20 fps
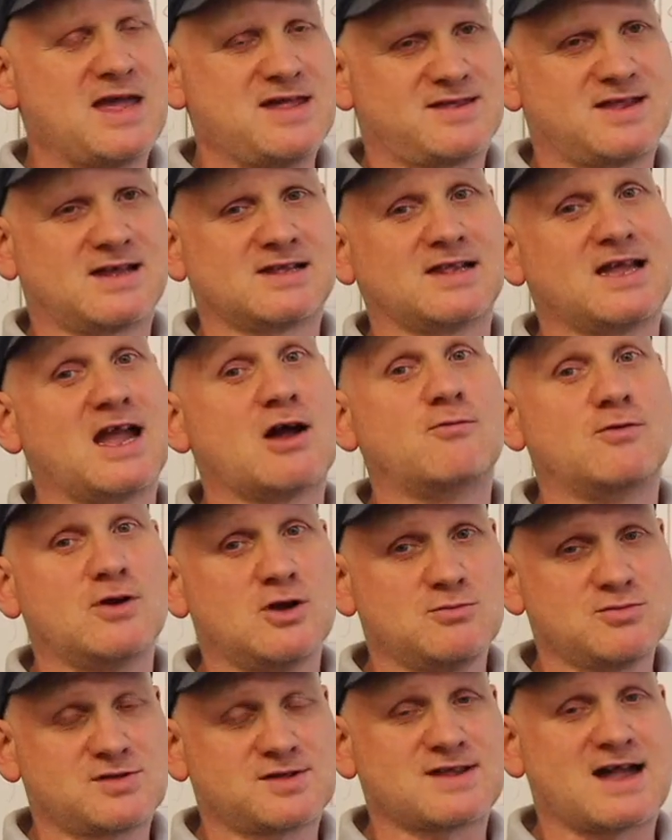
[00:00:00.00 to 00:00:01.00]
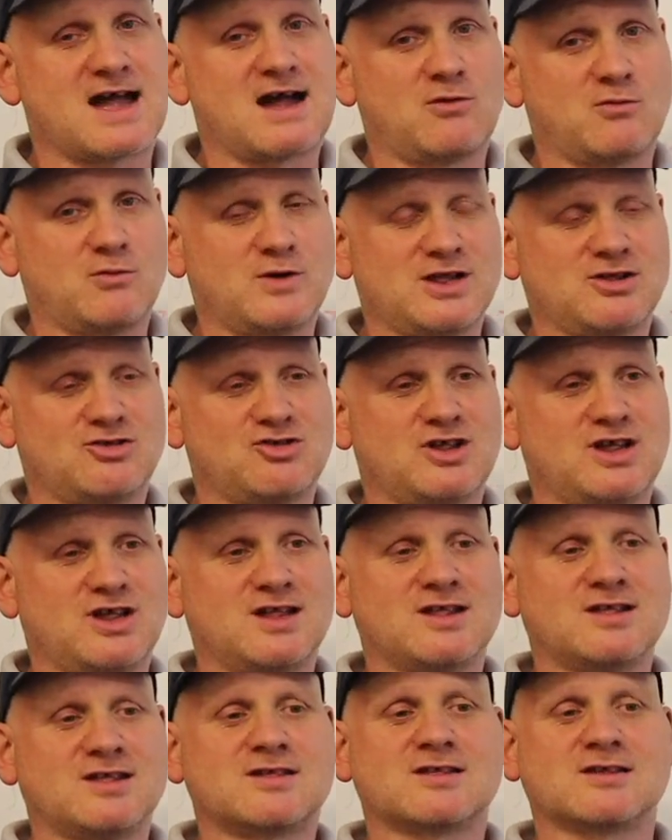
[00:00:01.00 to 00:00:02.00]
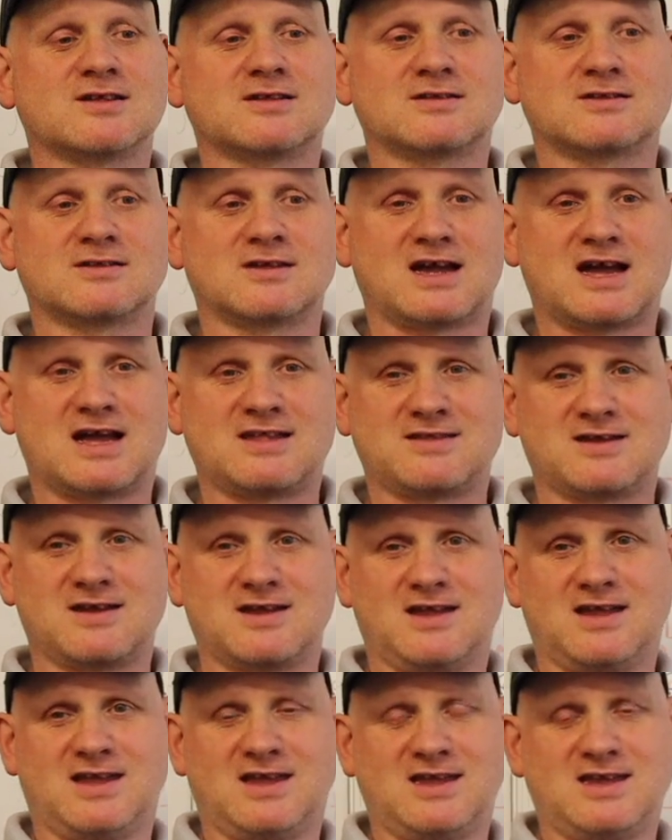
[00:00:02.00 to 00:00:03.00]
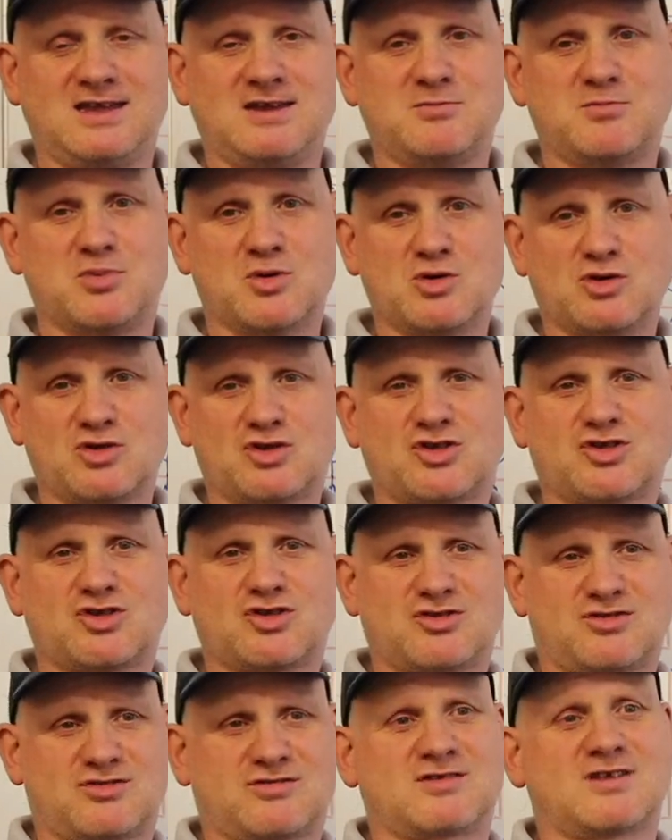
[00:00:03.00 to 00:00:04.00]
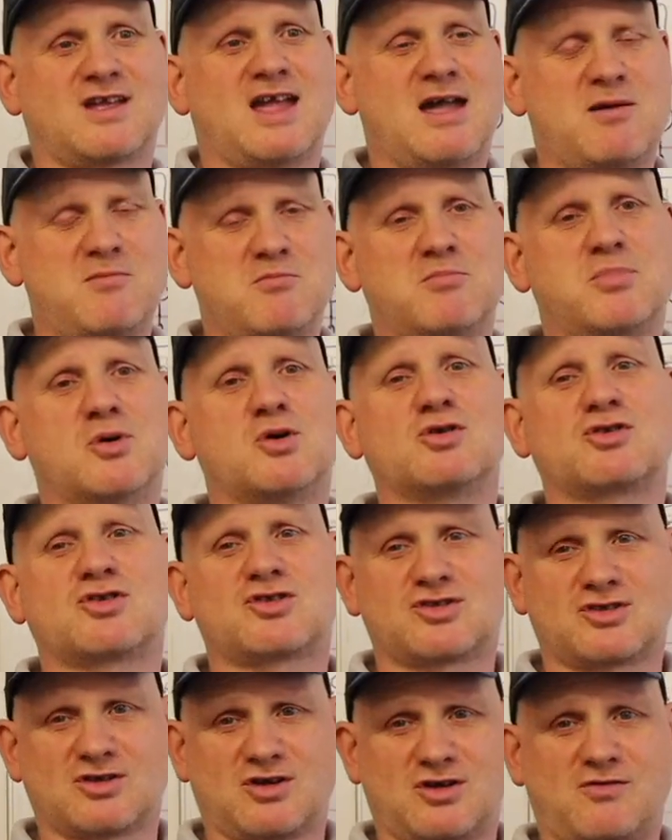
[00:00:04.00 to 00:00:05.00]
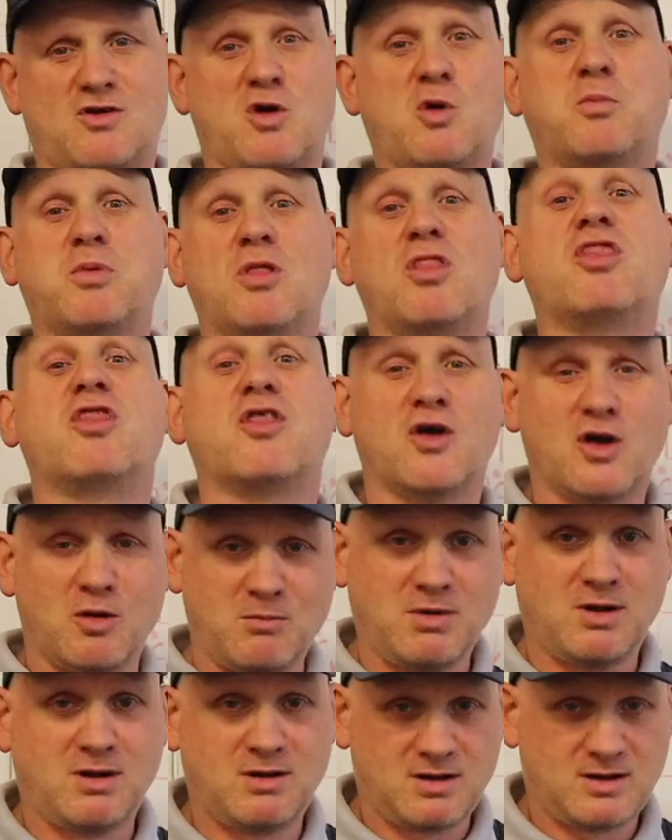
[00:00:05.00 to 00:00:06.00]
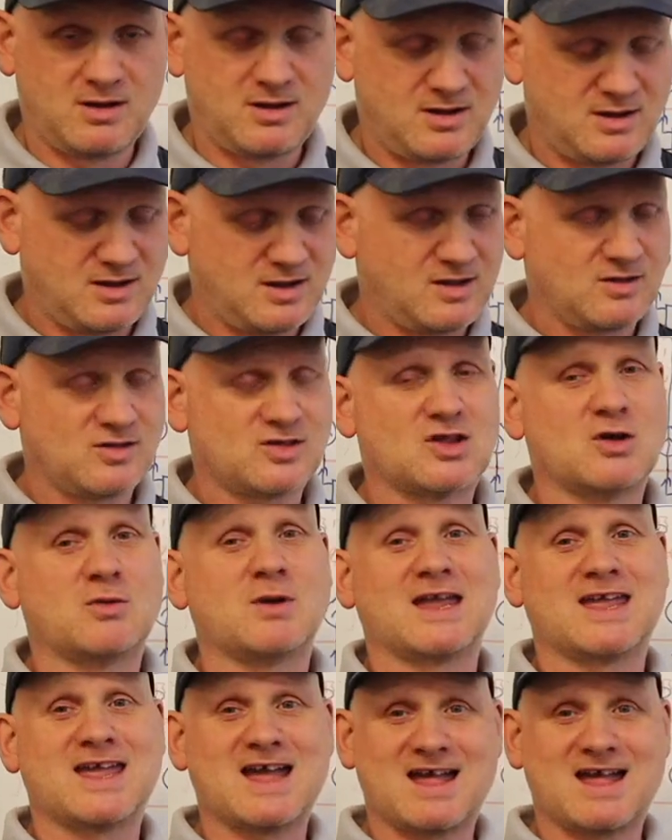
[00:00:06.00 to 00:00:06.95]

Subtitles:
basically a room stat which is either E-bus, M-bus or open therm, so